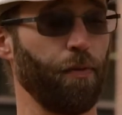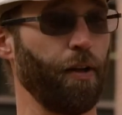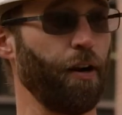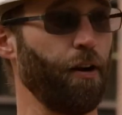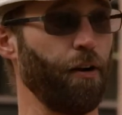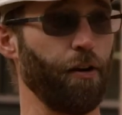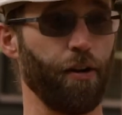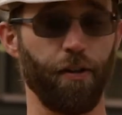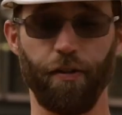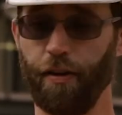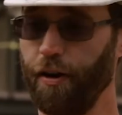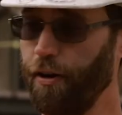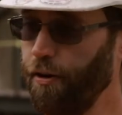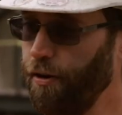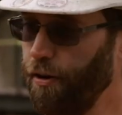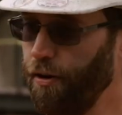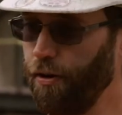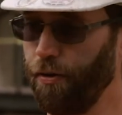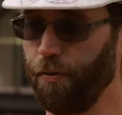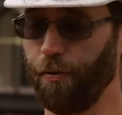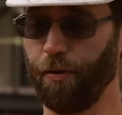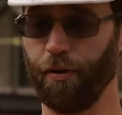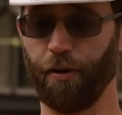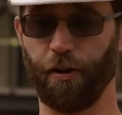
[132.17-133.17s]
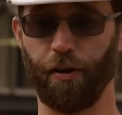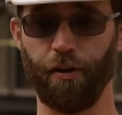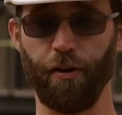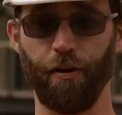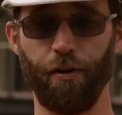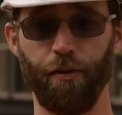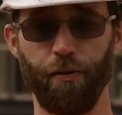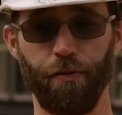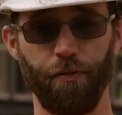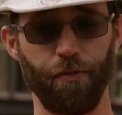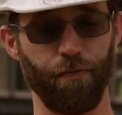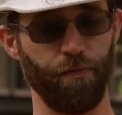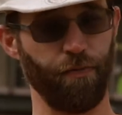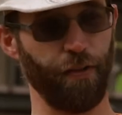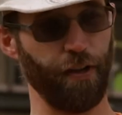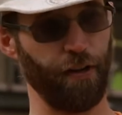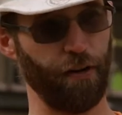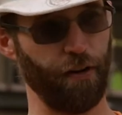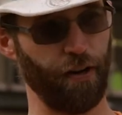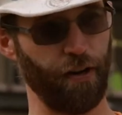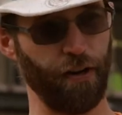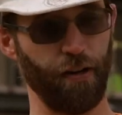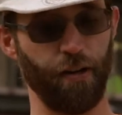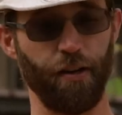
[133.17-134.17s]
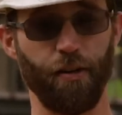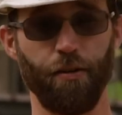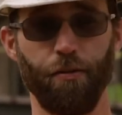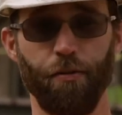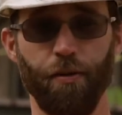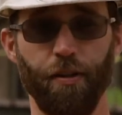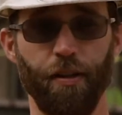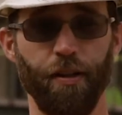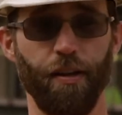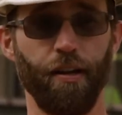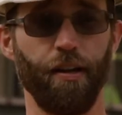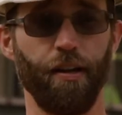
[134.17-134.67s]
They already know where to go, they know how to deal with it.